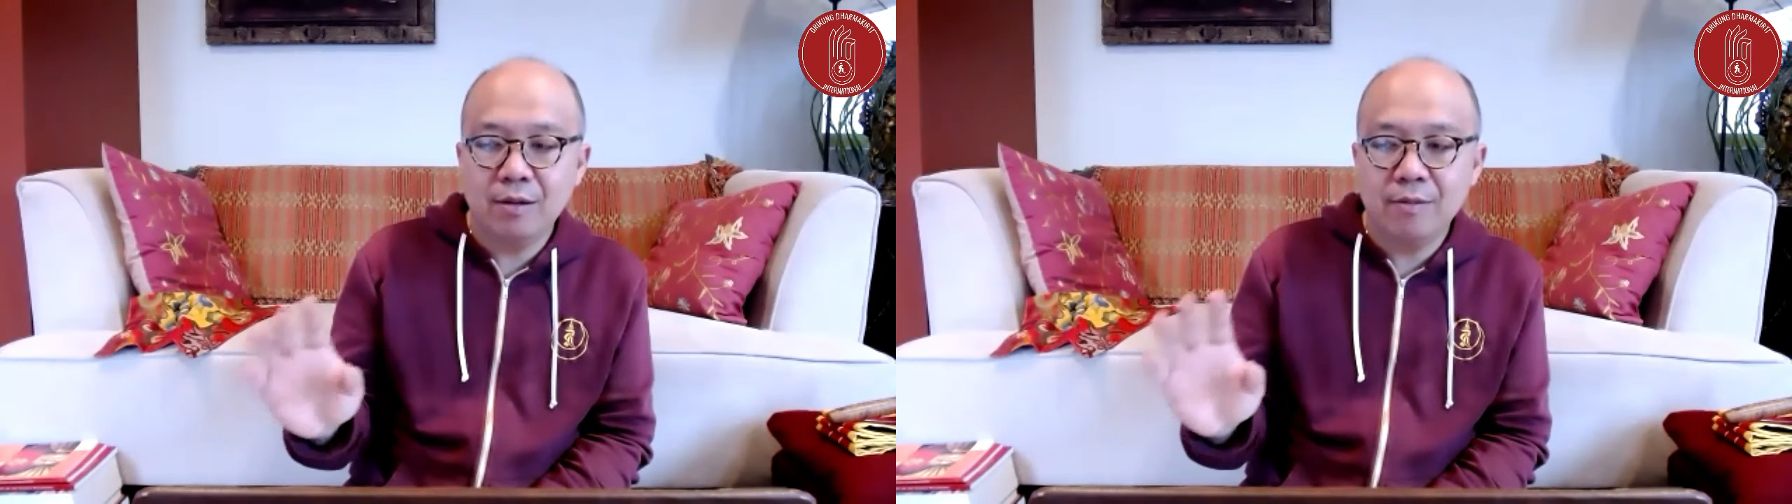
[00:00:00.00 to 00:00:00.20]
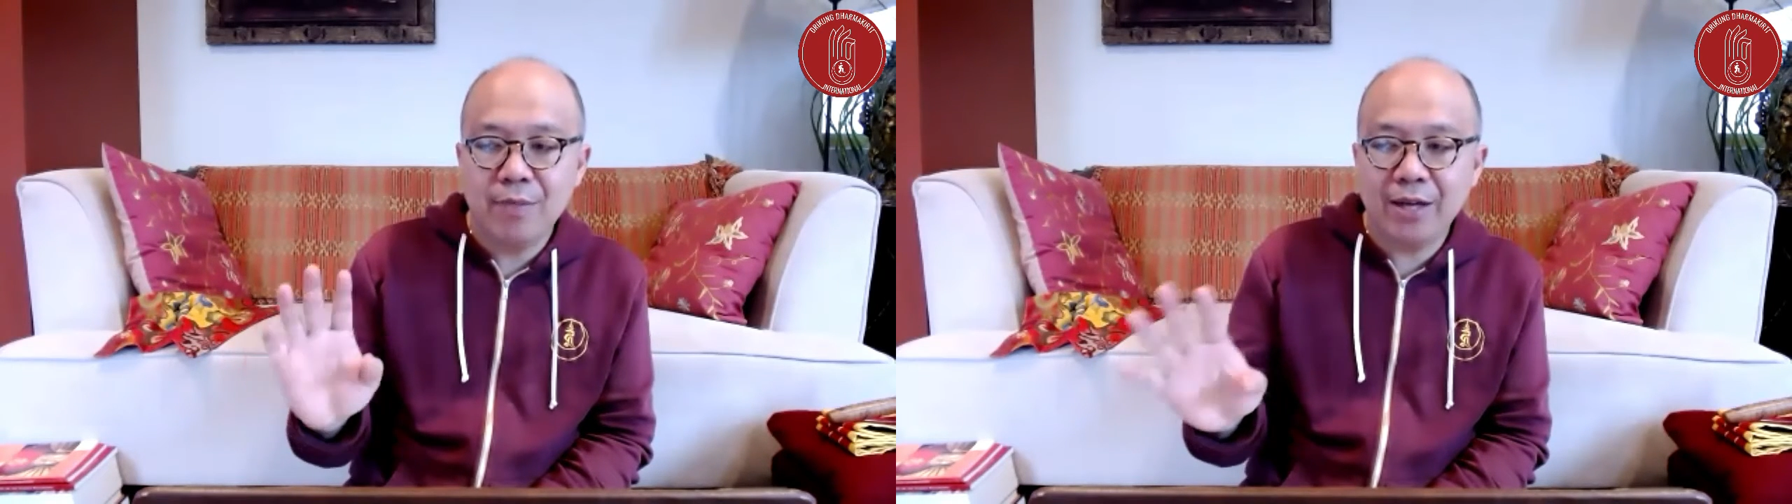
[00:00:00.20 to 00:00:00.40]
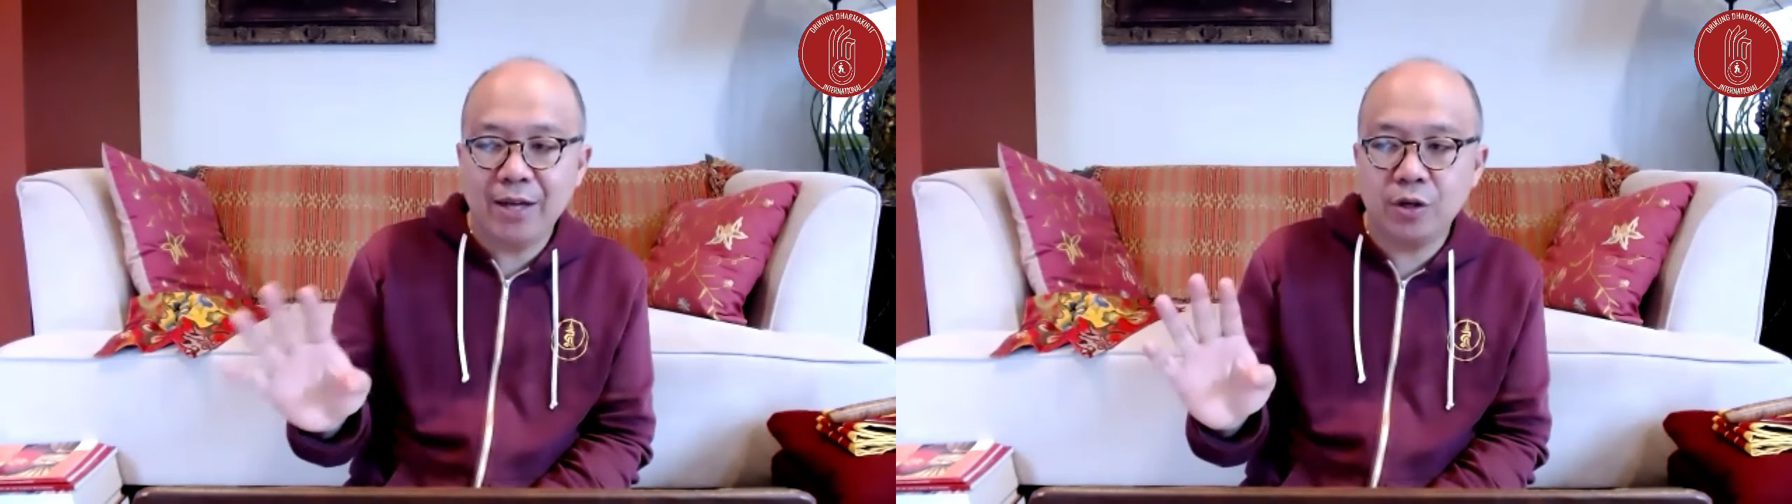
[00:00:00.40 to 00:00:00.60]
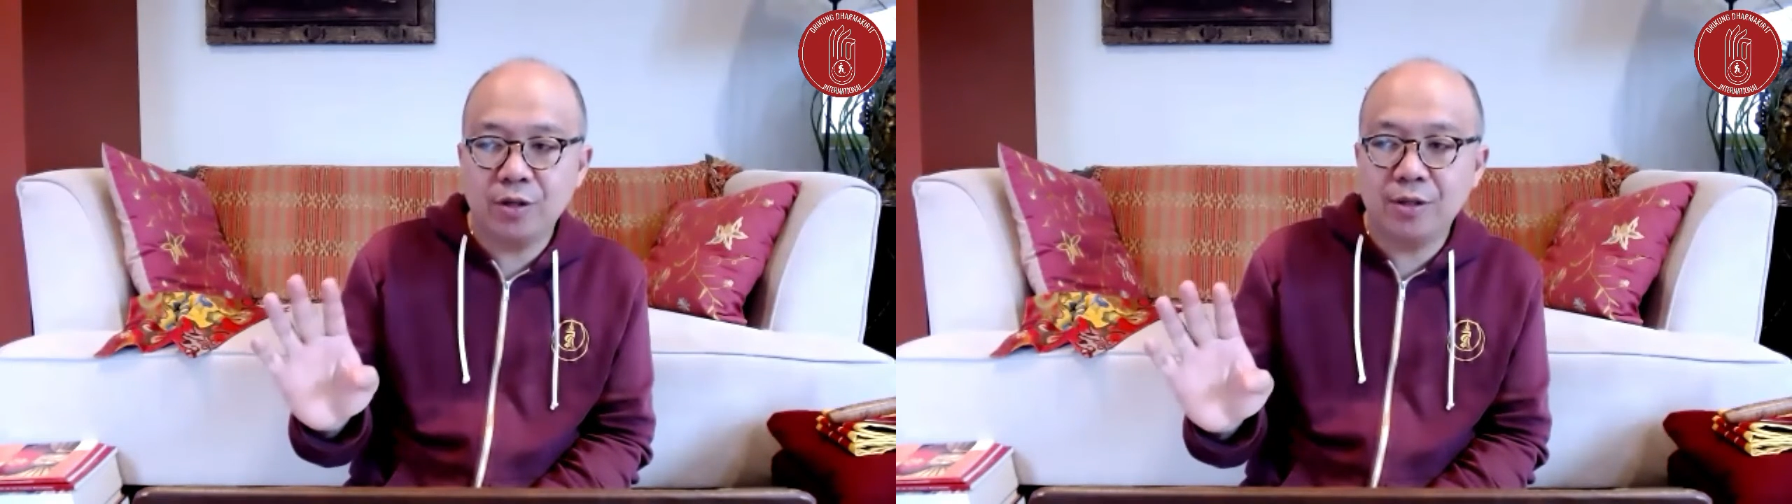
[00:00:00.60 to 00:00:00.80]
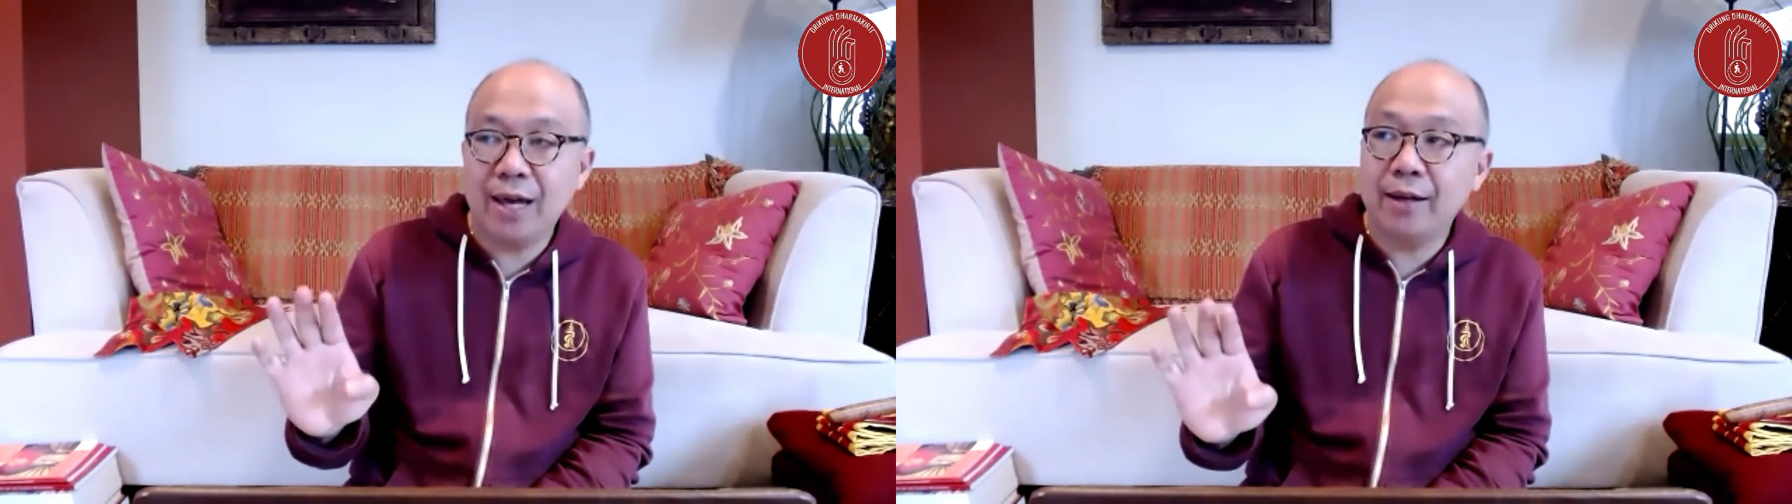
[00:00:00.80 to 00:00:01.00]
make sure
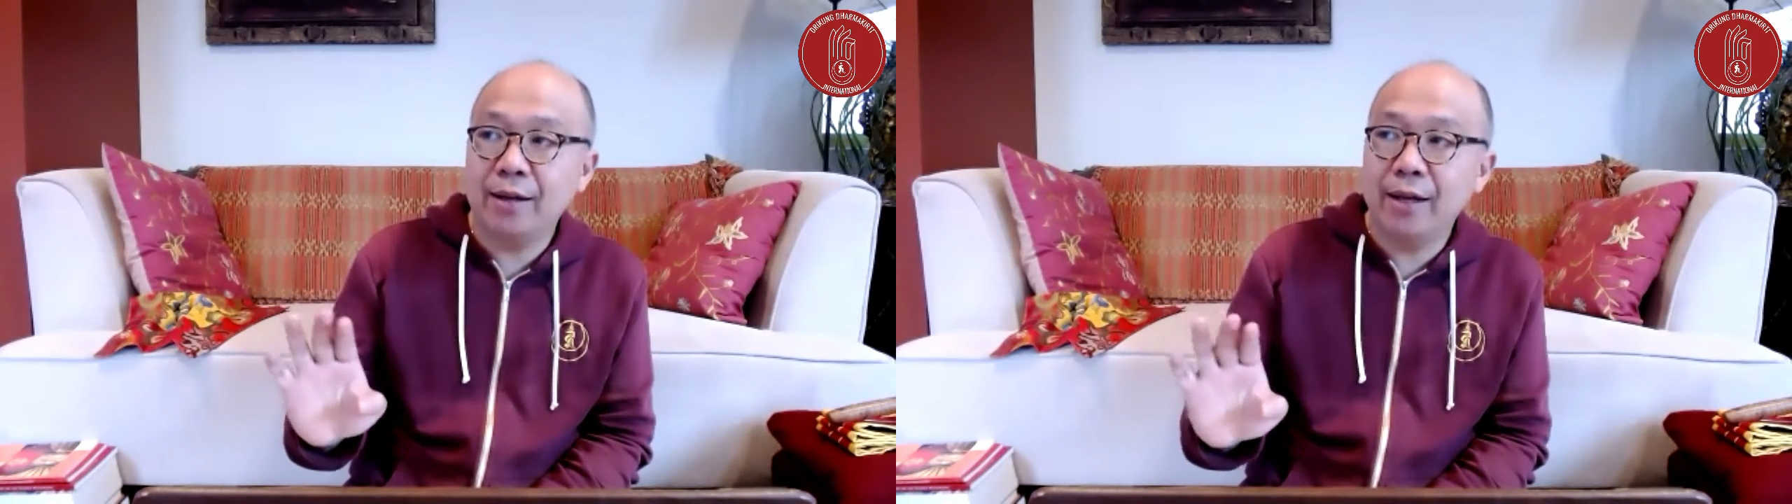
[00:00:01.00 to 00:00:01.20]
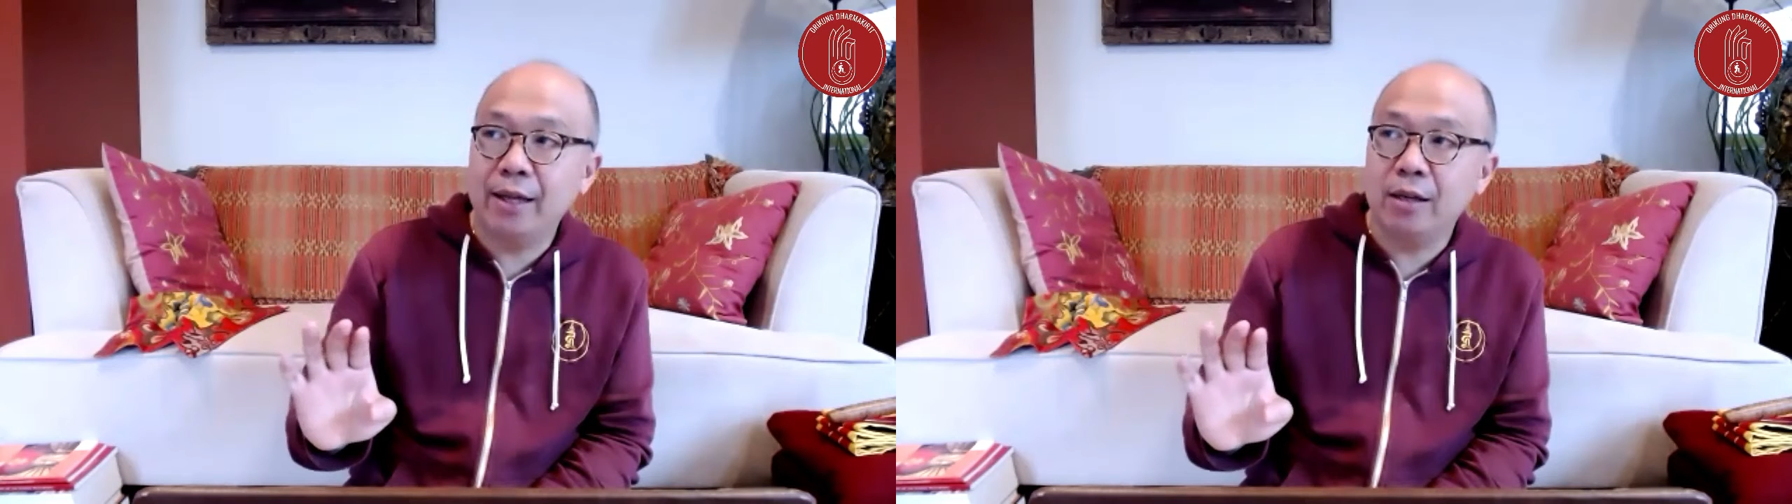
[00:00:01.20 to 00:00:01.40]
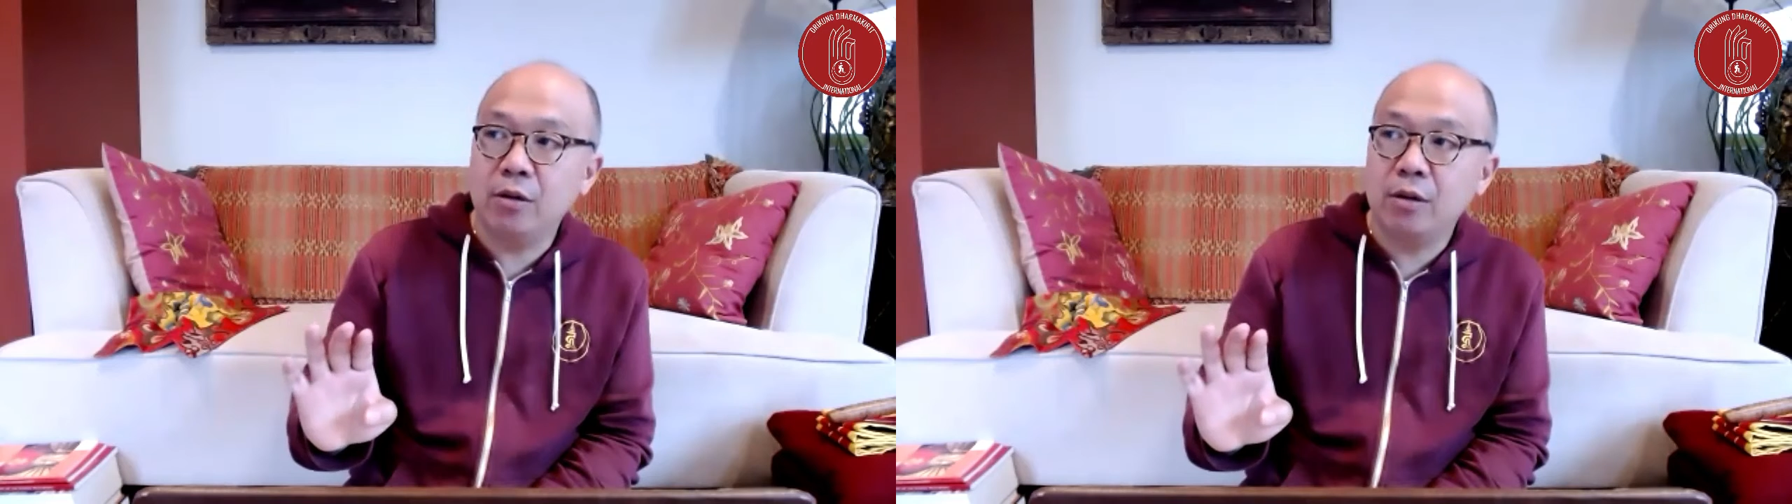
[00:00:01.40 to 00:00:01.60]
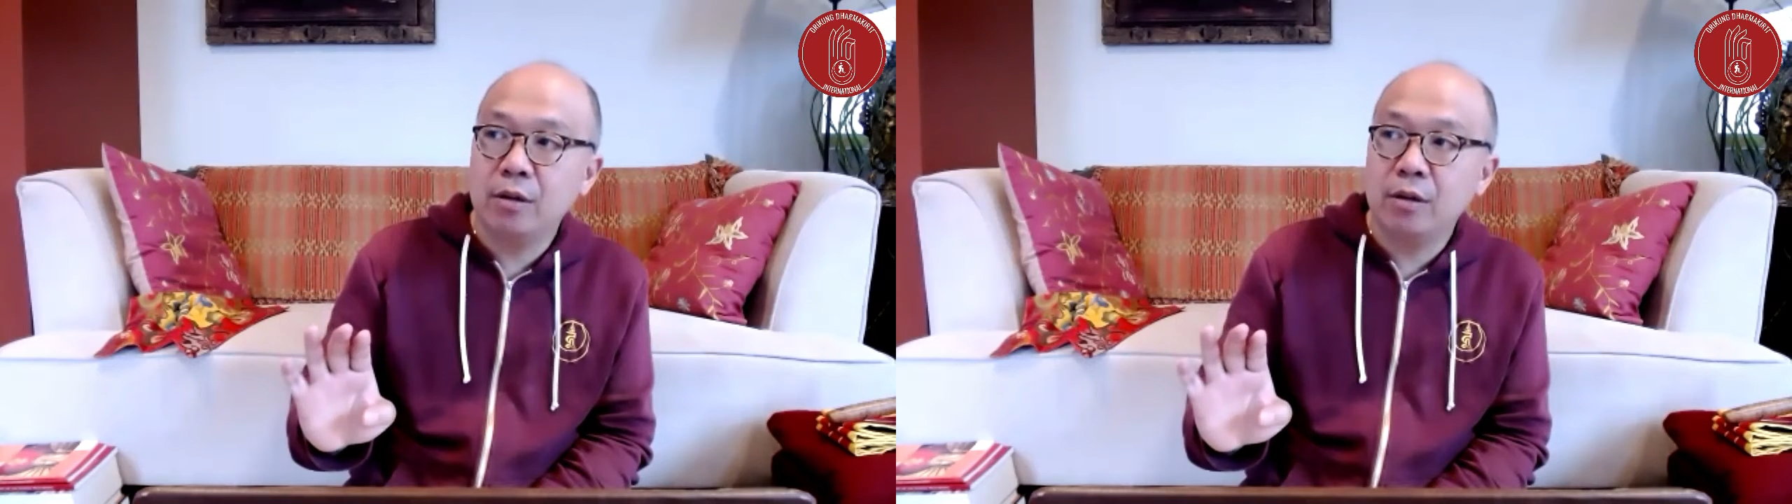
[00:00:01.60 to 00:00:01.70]
that it